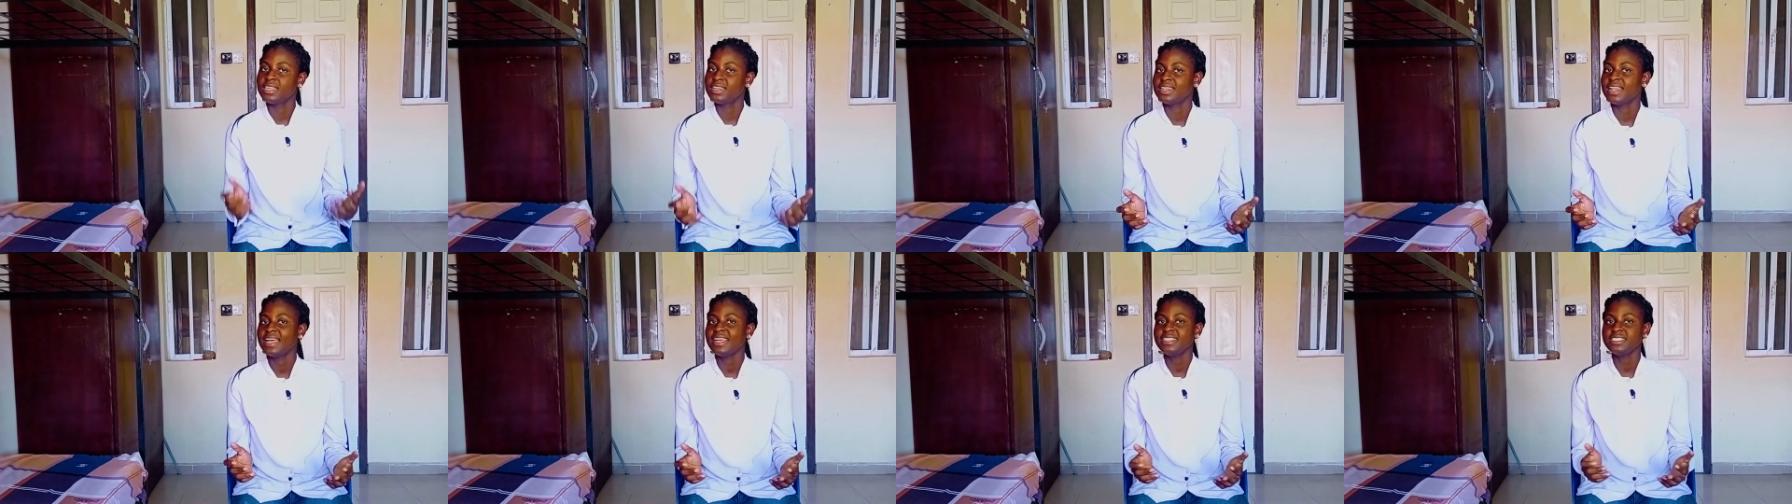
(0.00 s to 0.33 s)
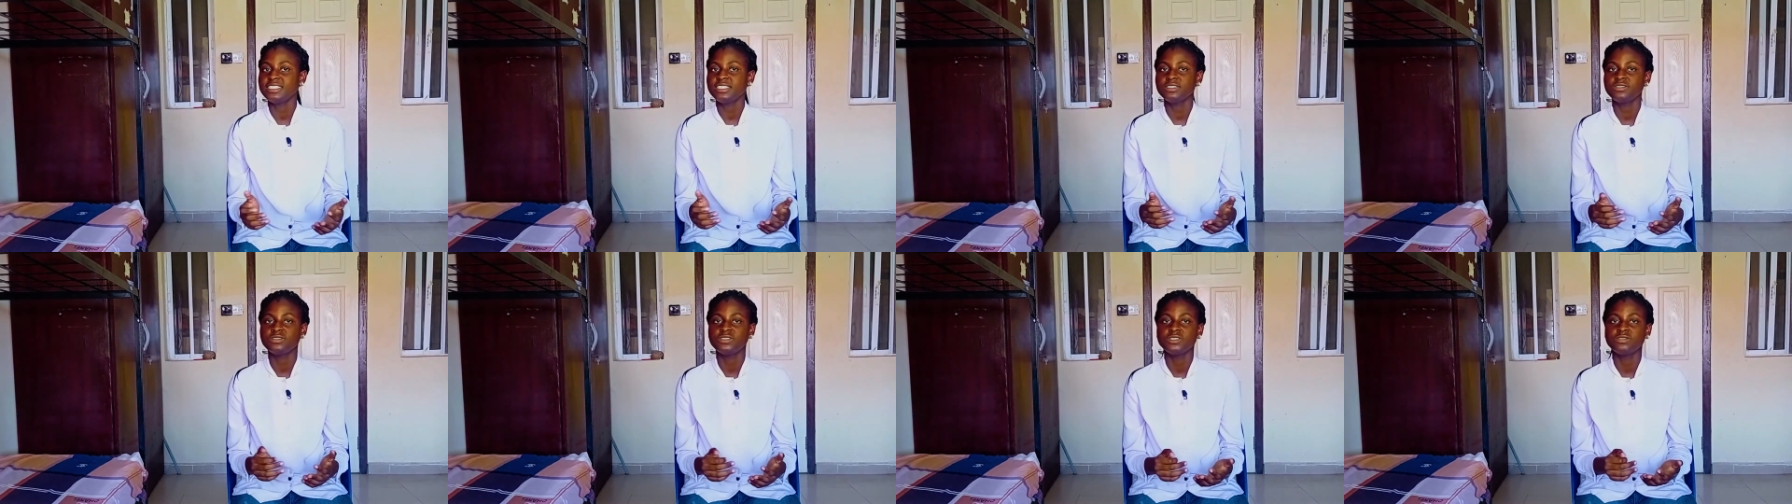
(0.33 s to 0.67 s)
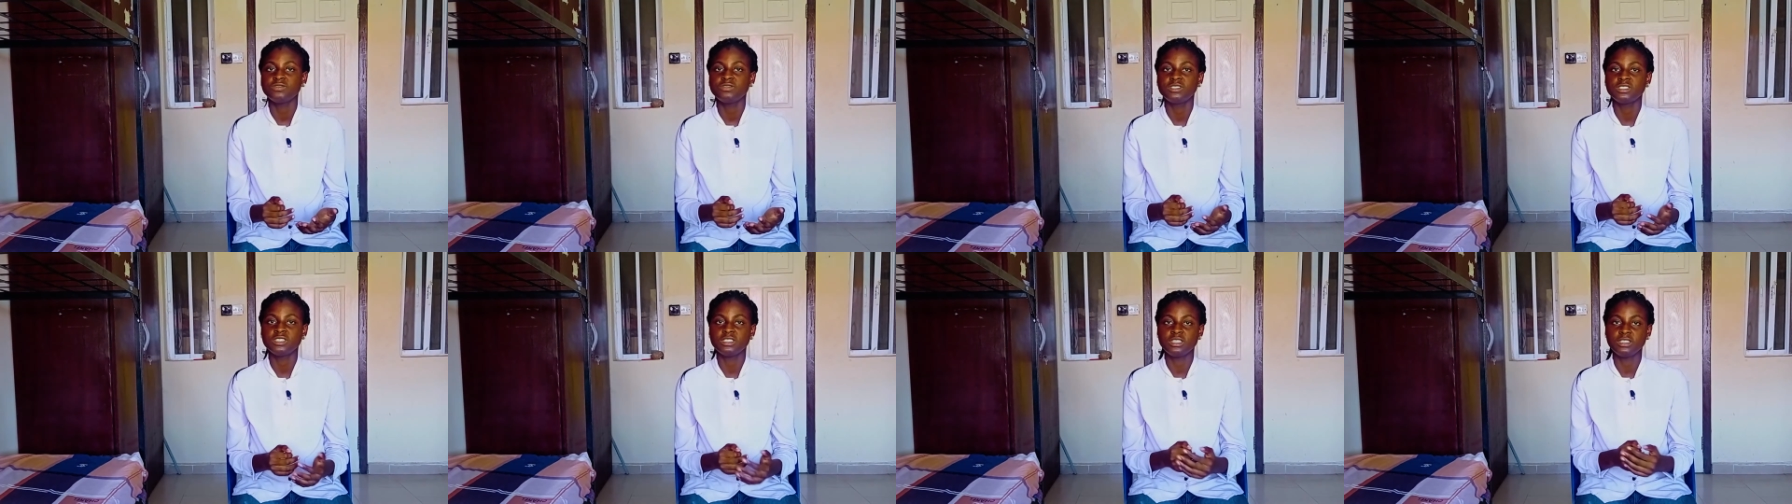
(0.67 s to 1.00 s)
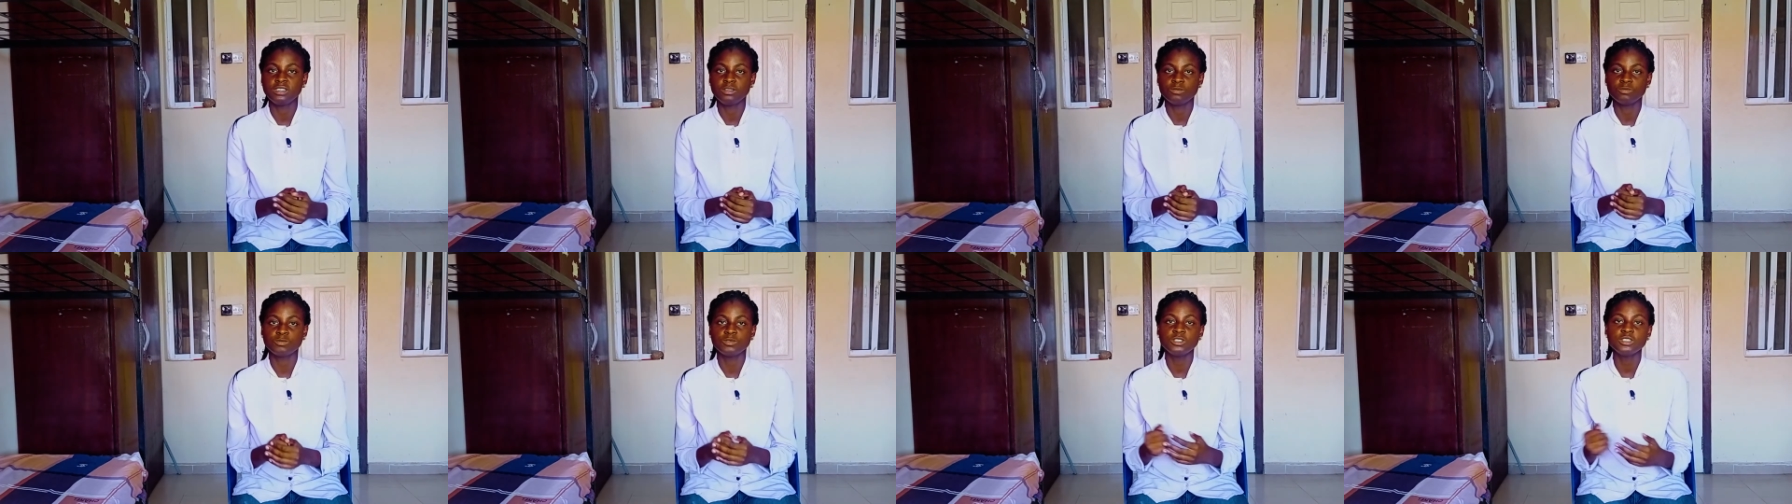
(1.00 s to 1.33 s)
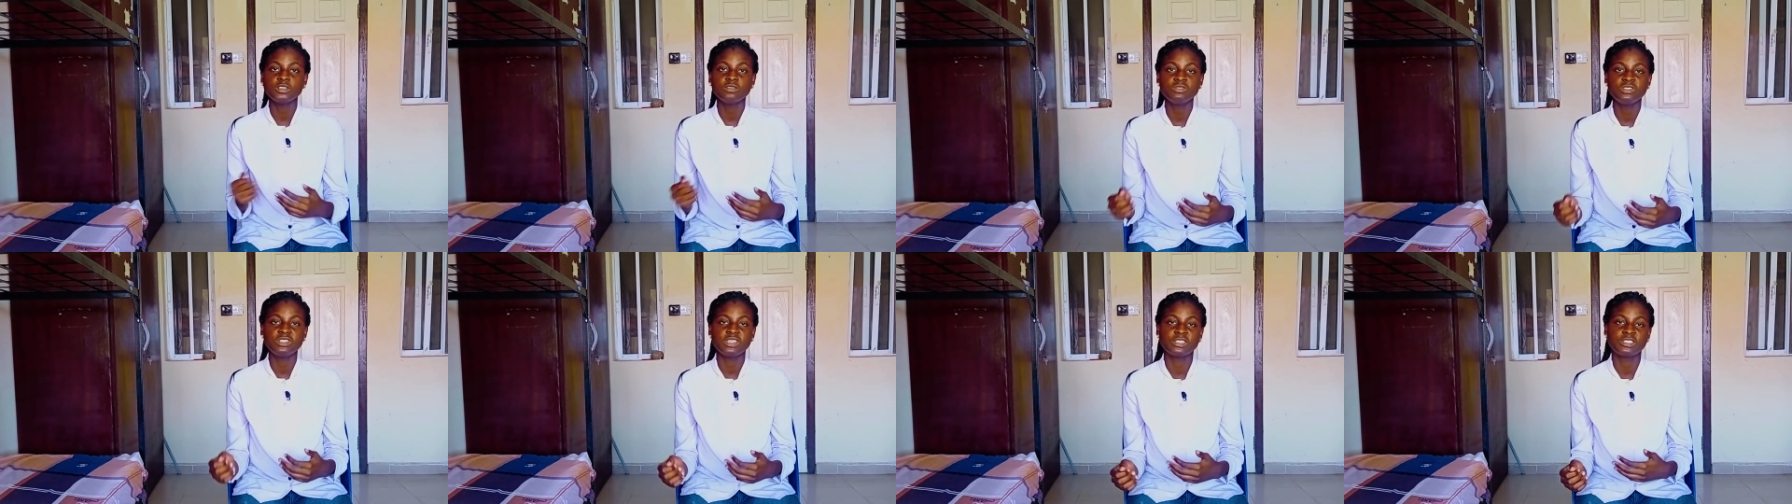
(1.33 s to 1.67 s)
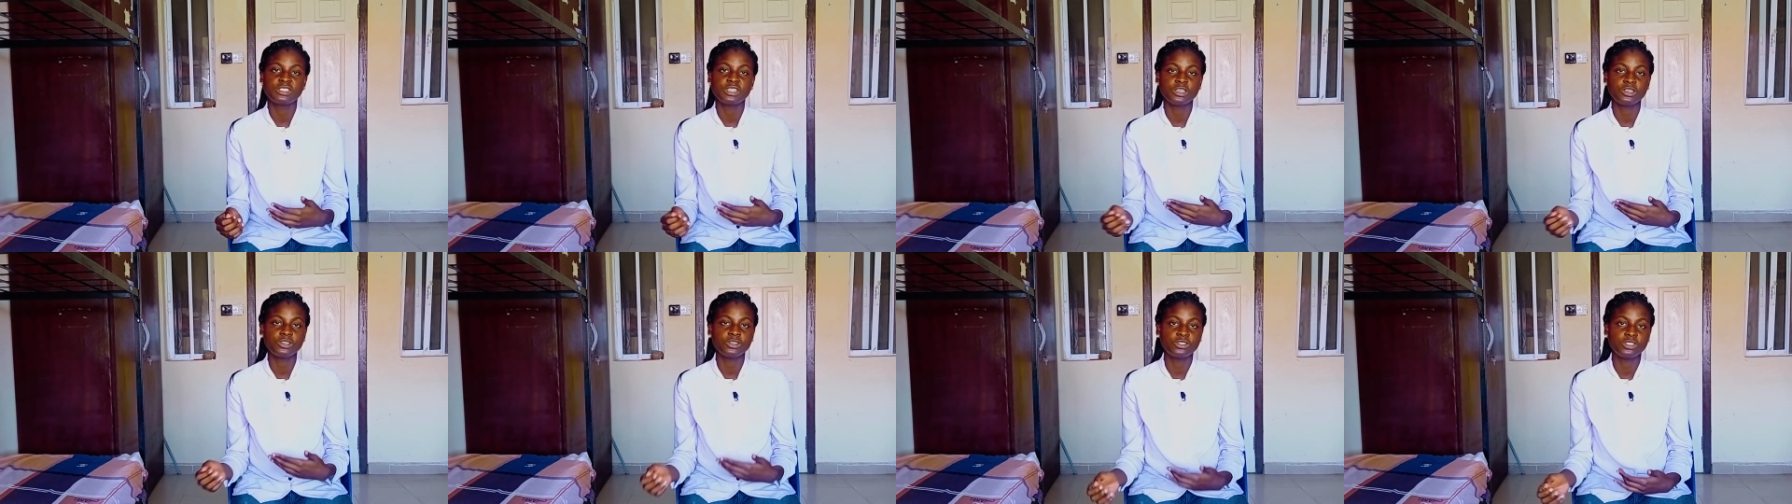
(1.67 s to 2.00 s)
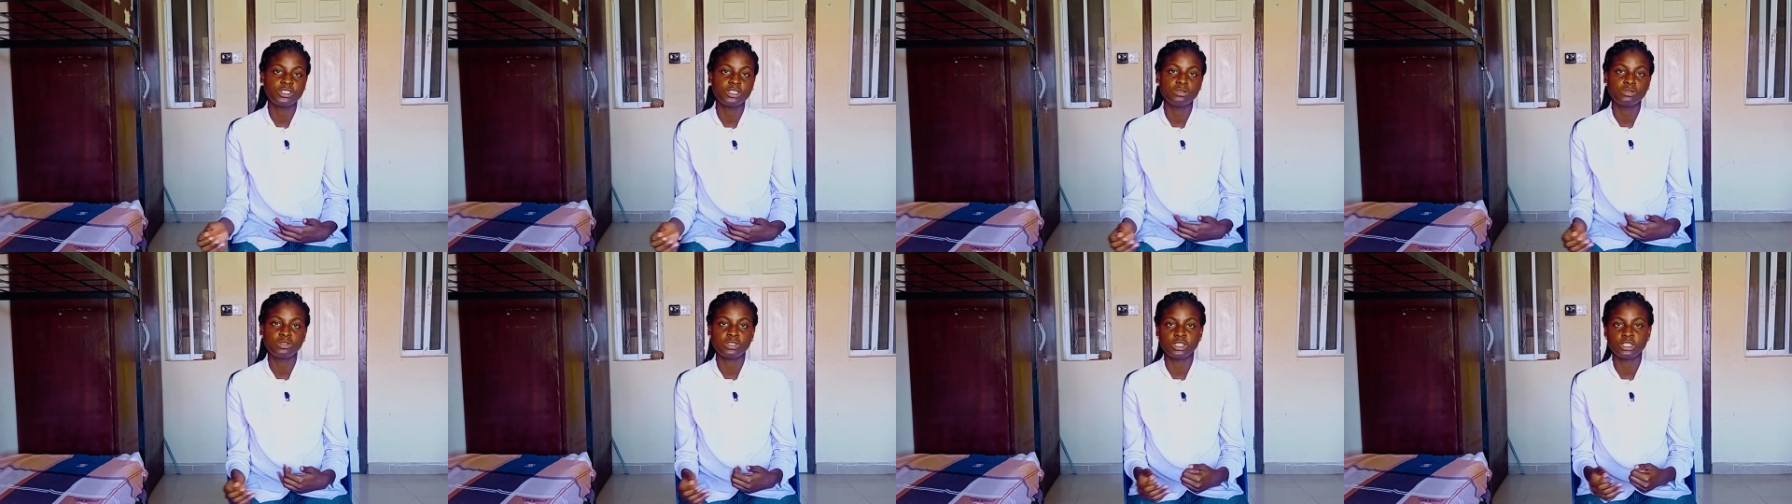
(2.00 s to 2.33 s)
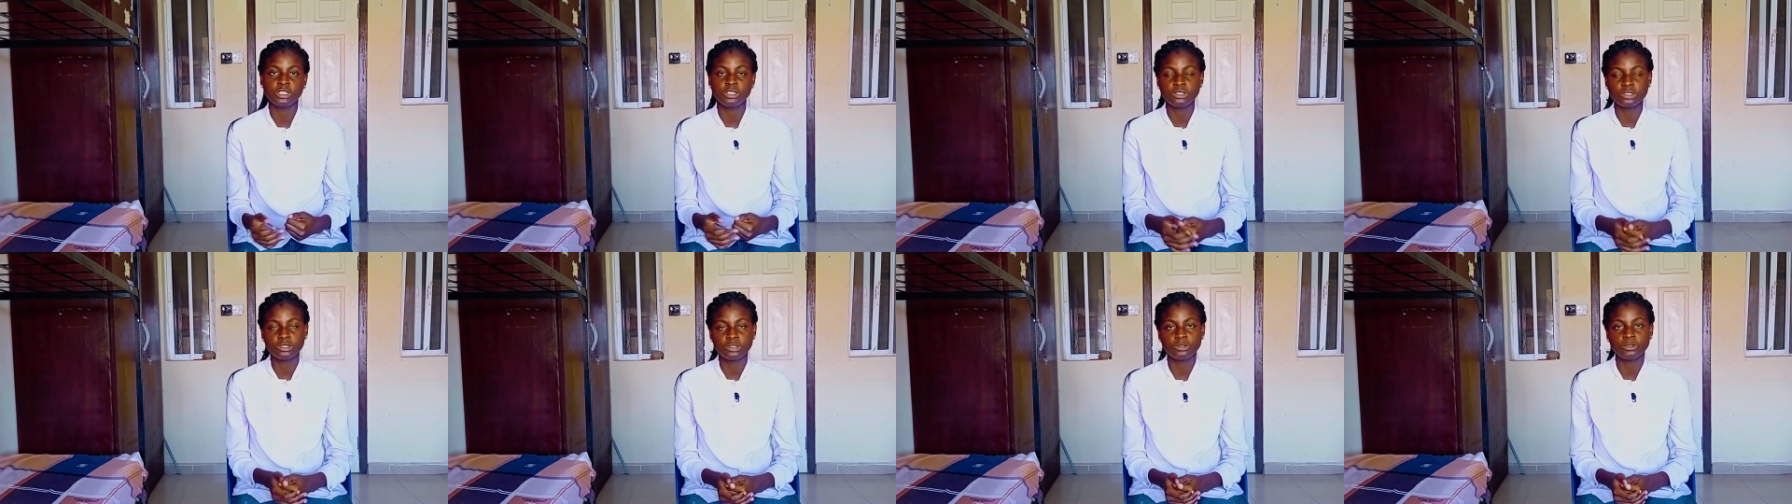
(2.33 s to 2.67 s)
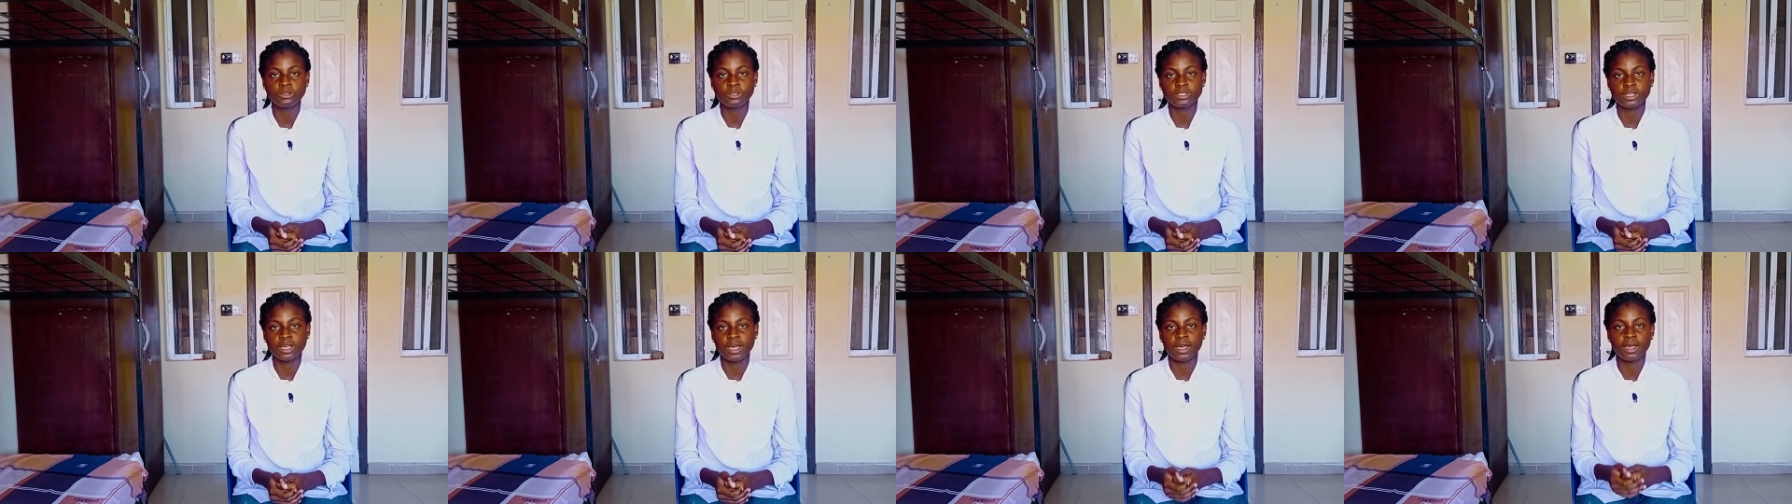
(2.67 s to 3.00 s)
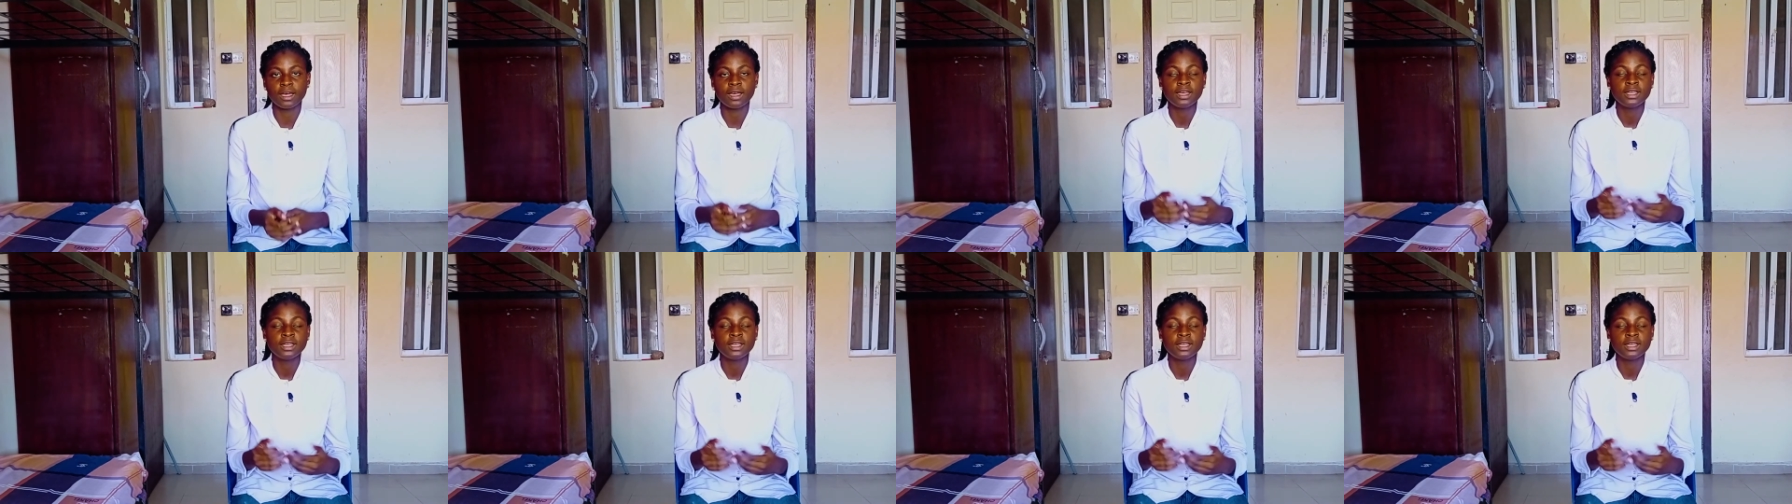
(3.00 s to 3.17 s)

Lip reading: 1950, one of the executives in Toyota,